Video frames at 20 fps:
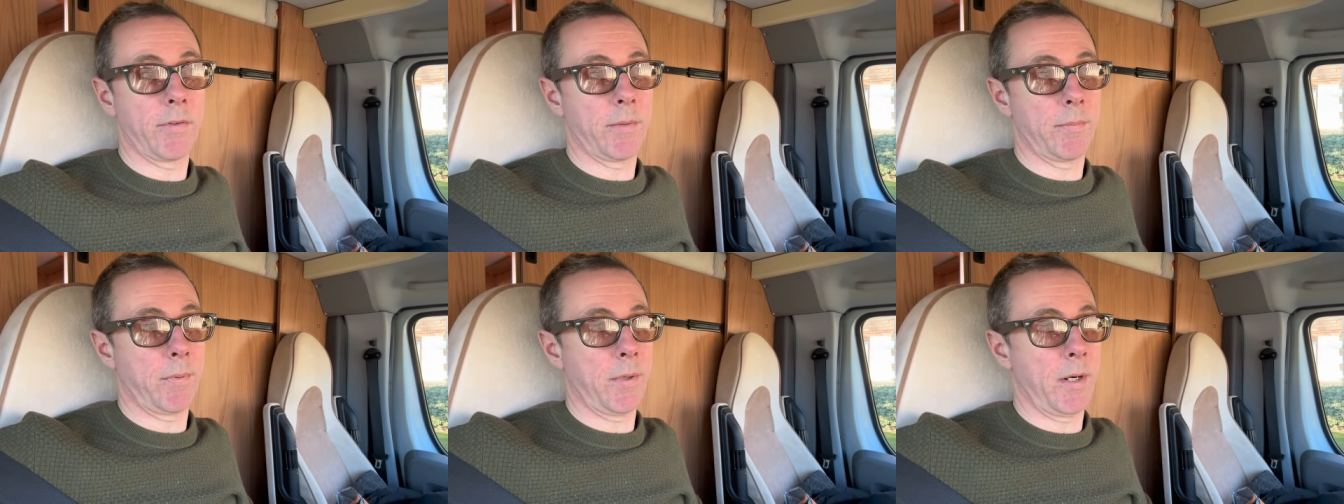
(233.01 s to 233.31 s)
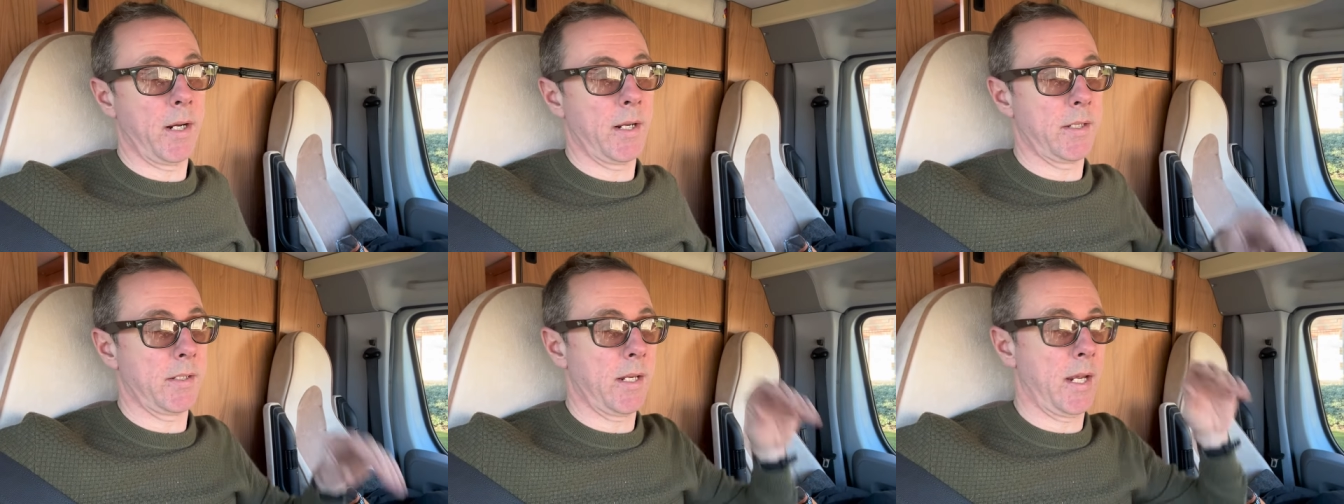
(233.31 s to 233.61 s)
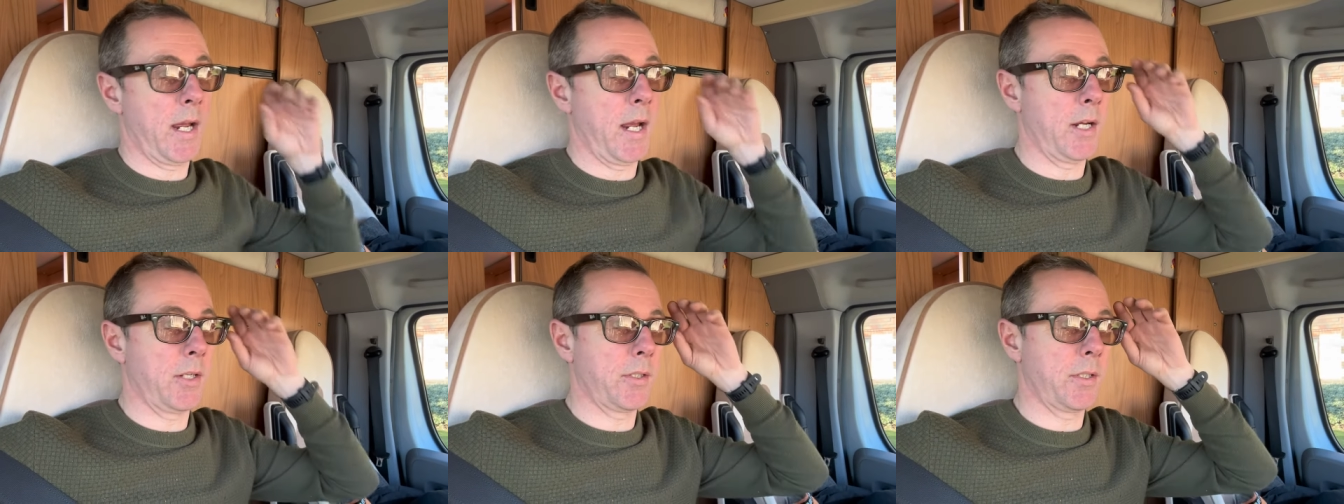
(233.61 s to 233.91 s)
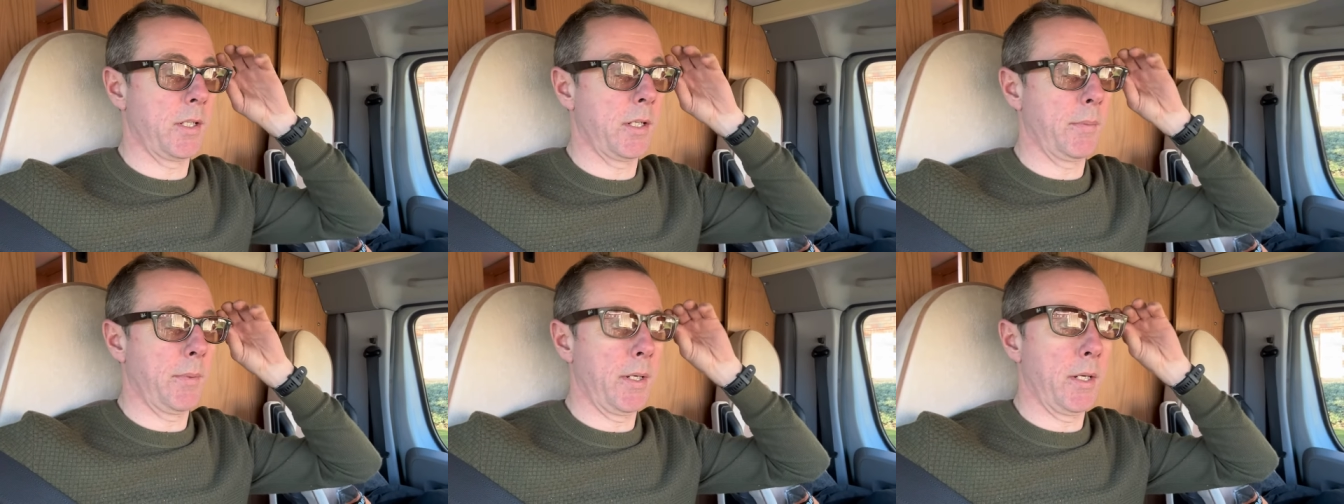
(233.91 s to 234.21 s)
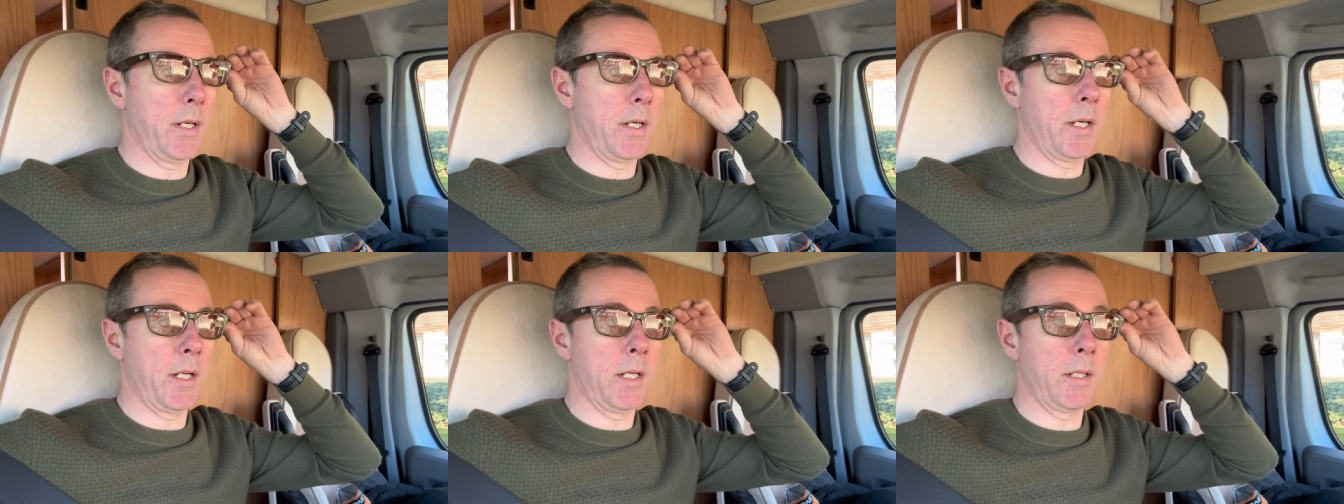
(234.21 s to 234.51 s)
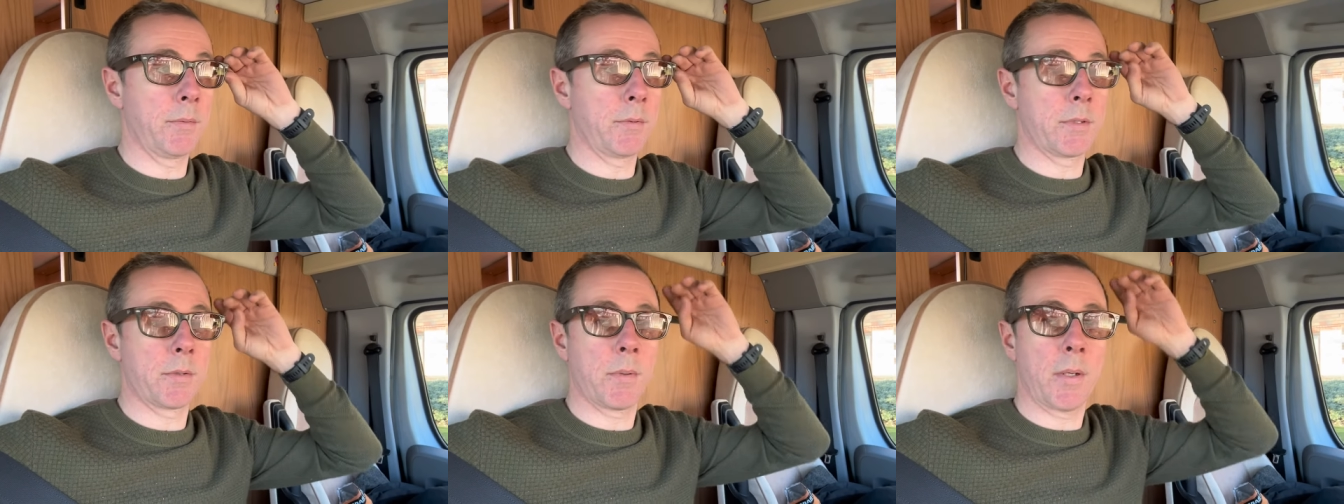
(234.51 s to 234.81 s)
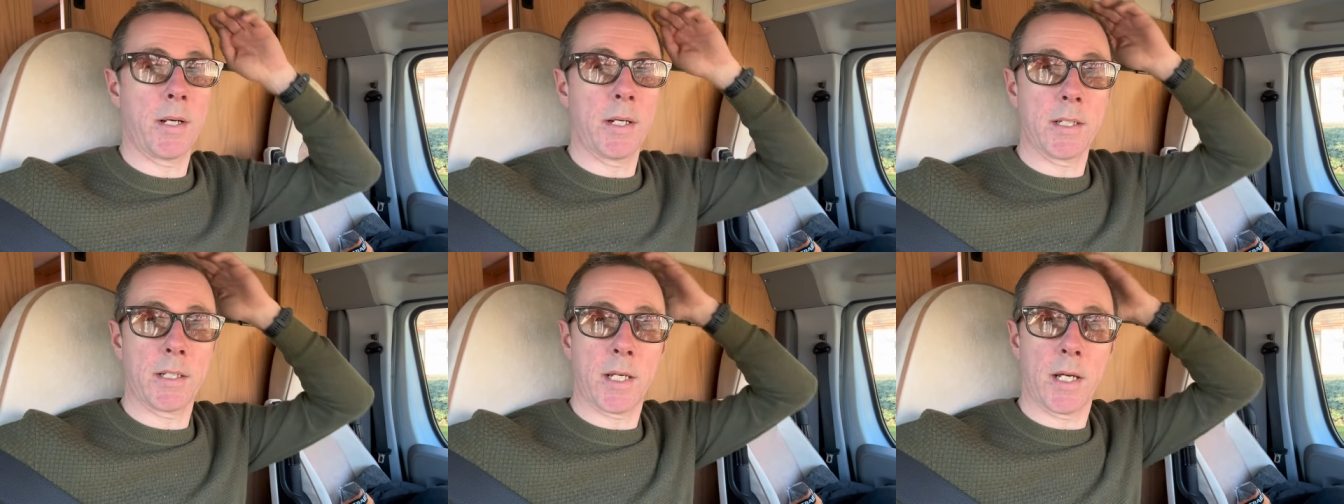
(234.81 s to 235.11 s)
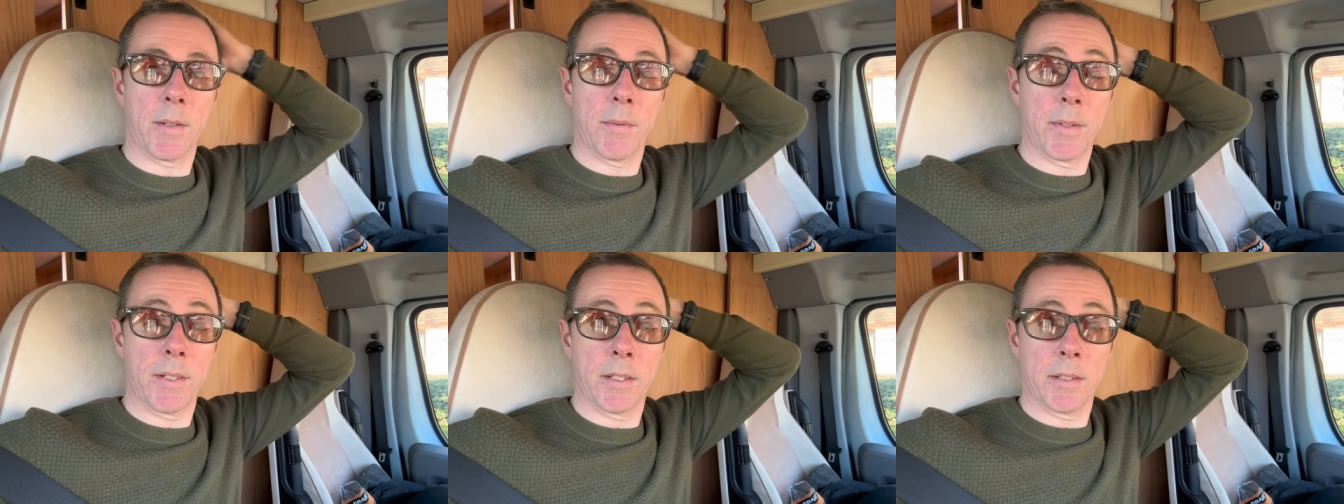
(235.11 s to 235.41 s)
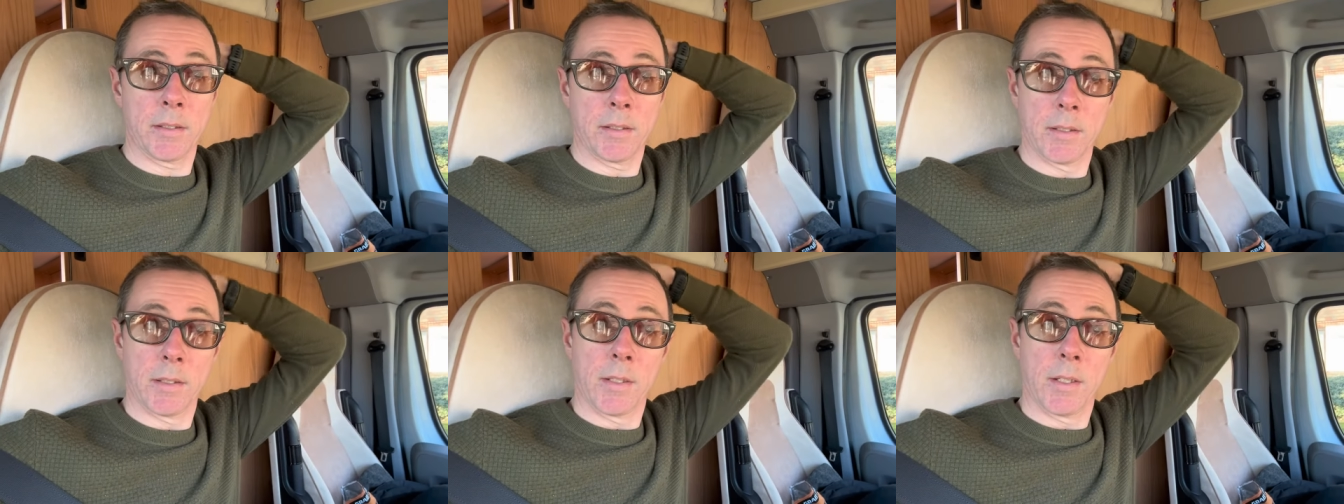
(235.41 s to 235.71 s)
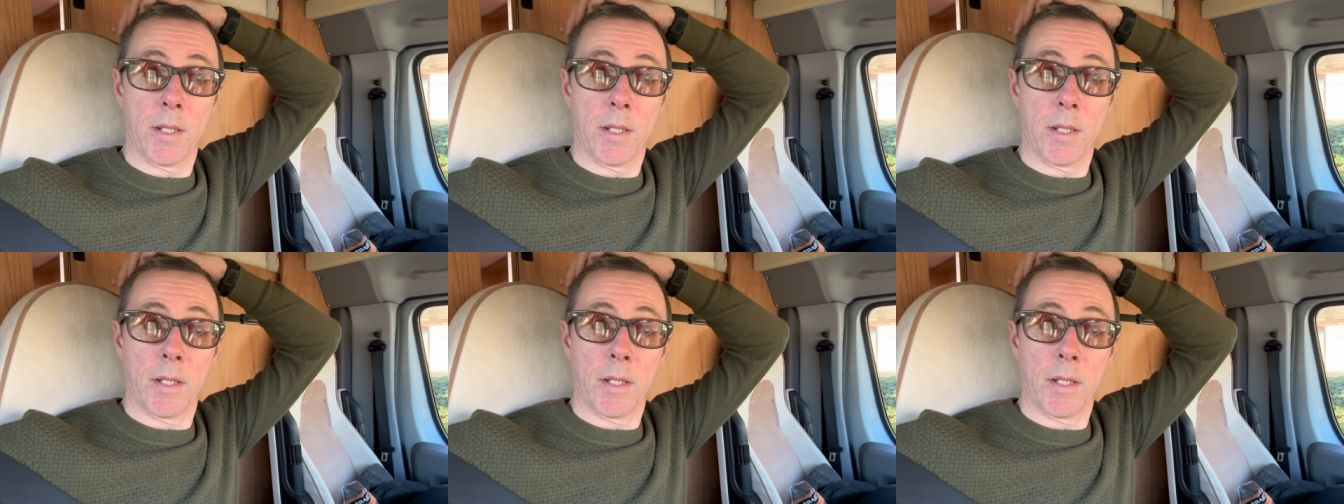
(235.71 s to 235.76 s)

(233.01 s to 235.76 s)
at Brands Hatch a little bit early, we're just waiting to go in.